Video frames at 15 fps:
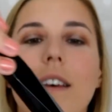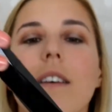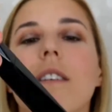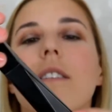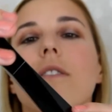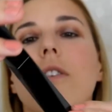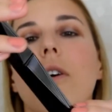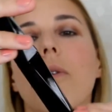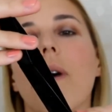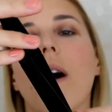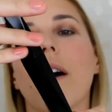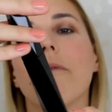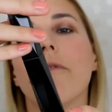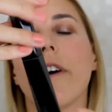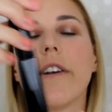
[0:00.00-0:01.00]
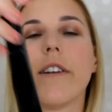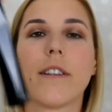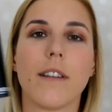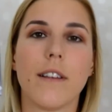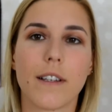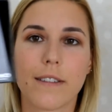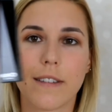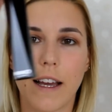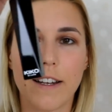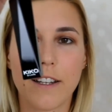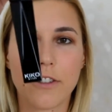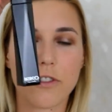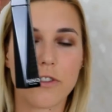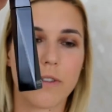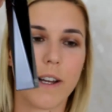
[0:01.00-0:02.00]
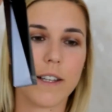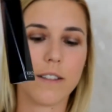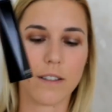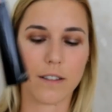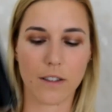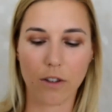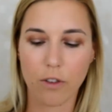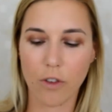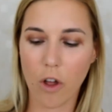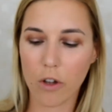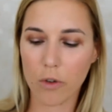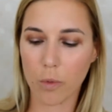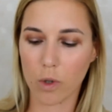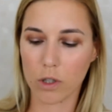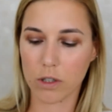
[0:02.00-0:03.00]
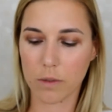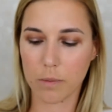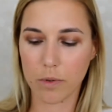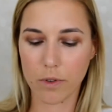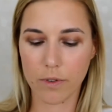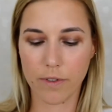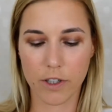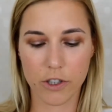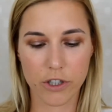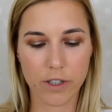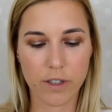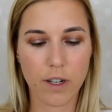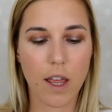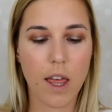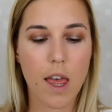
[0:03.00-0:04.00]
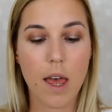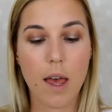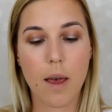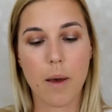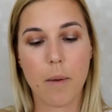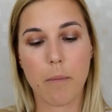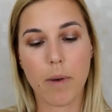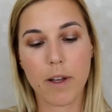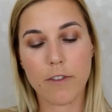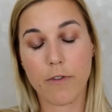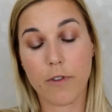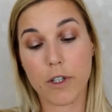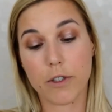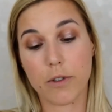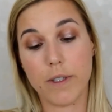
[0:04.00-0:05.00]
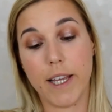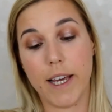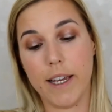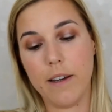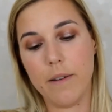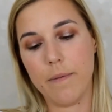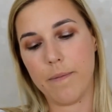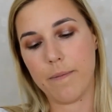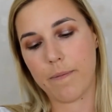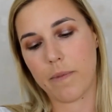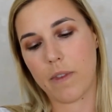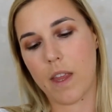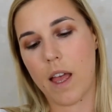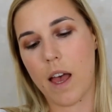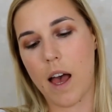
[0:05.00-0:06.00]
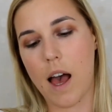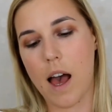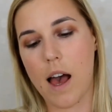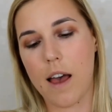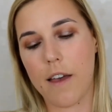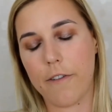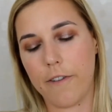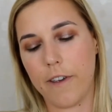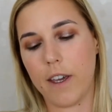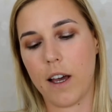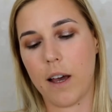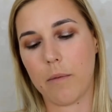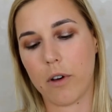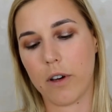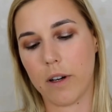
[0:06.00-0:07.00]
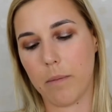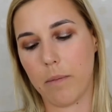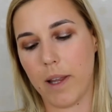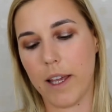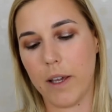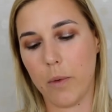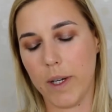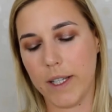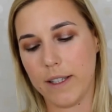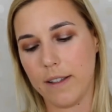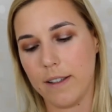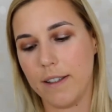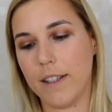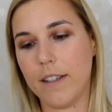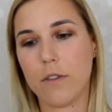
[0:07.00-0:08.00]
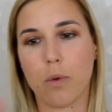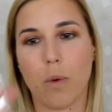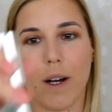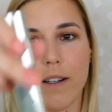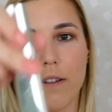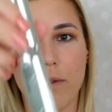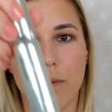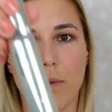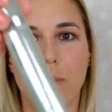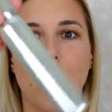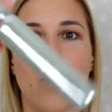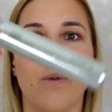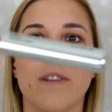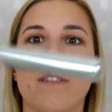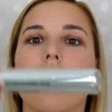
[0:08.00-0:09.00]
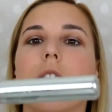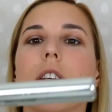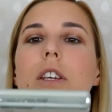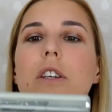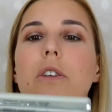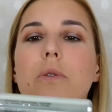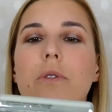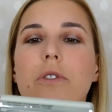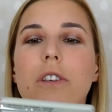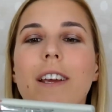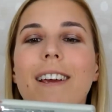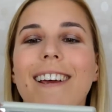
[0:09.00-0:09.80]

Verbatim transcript: so I'm very excited to try the non-waterproof version. But for today, I think I'm gonna play with this one. Whoa, it's huge!